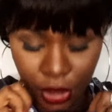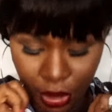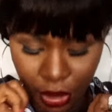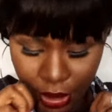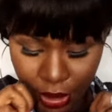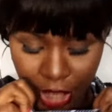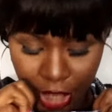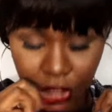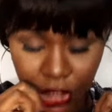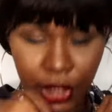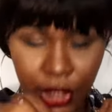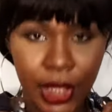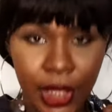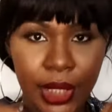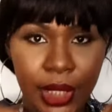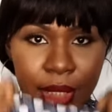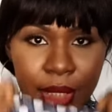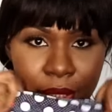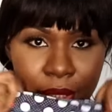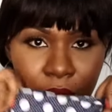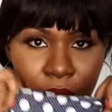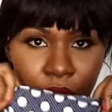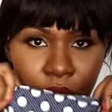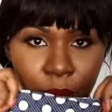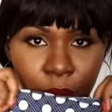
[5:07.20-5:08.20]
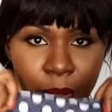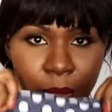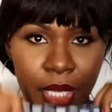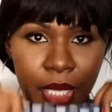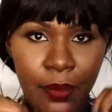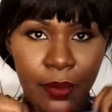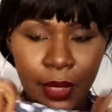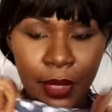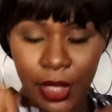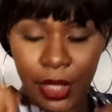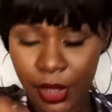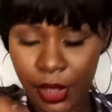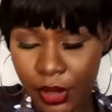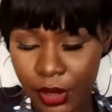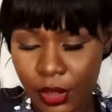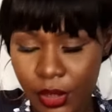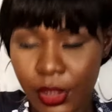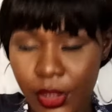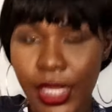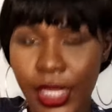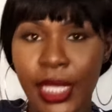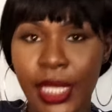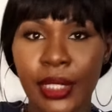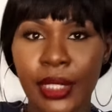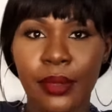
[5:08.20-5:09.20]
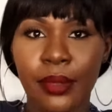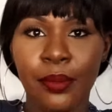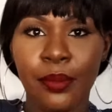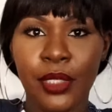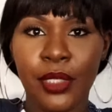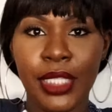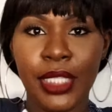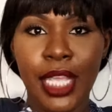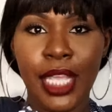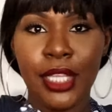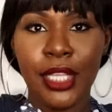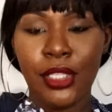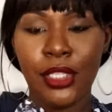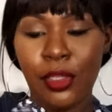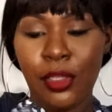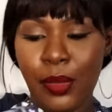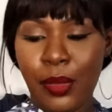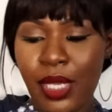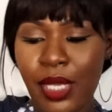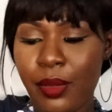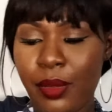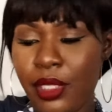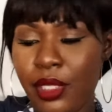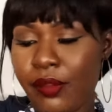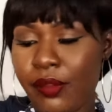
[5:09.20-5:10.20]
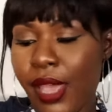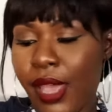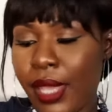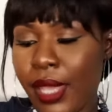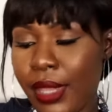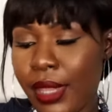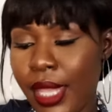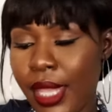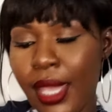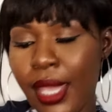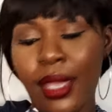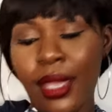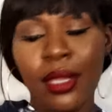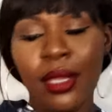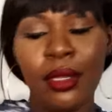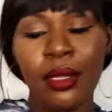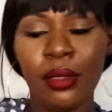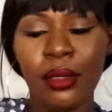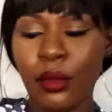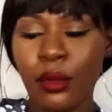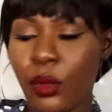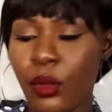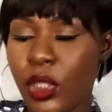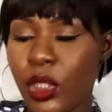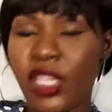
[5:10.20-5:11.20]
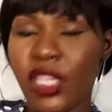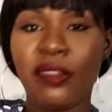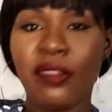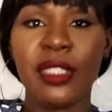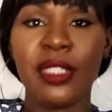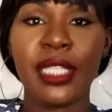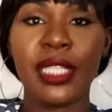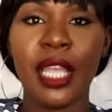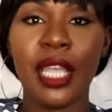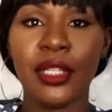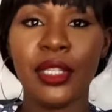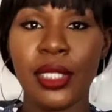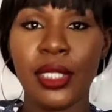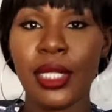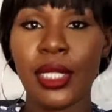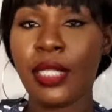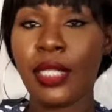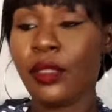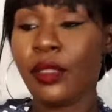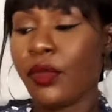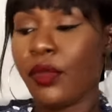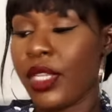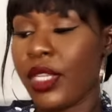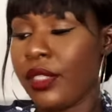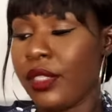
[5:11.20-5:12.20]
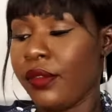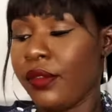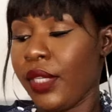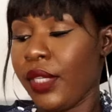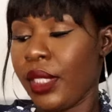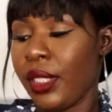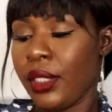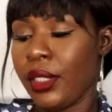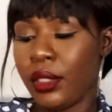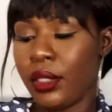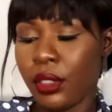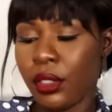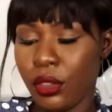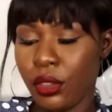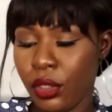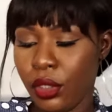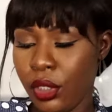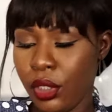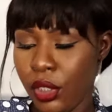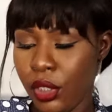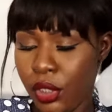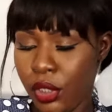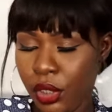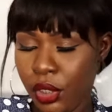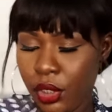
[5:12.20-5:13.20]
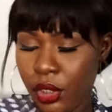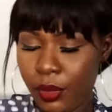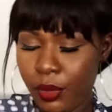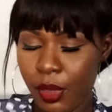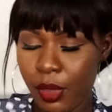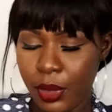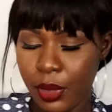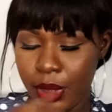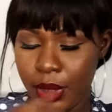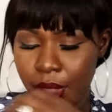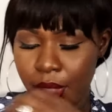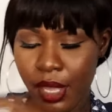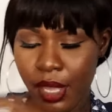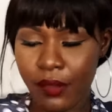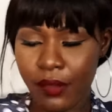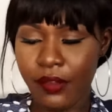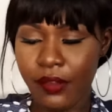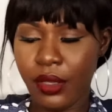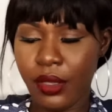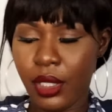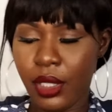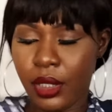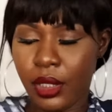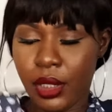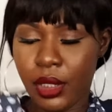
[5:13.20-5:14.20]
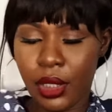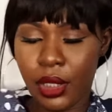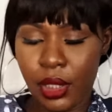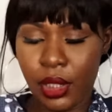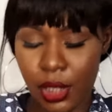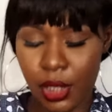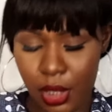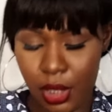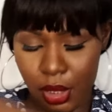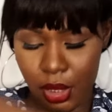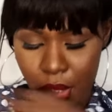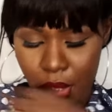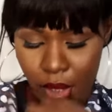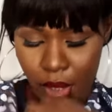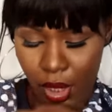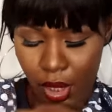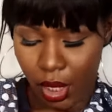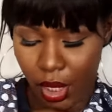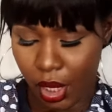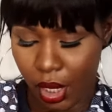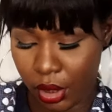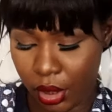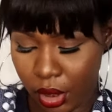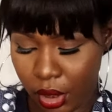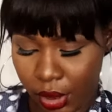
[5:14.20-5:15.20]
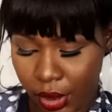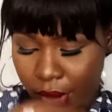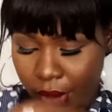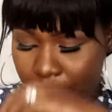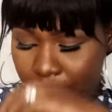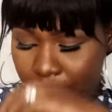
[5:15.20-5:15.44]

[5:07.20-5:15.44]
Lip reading: can actually see your baby. So let's pretend your baby's right there, whichever side you decide to breastfeed. So baby's covered and you can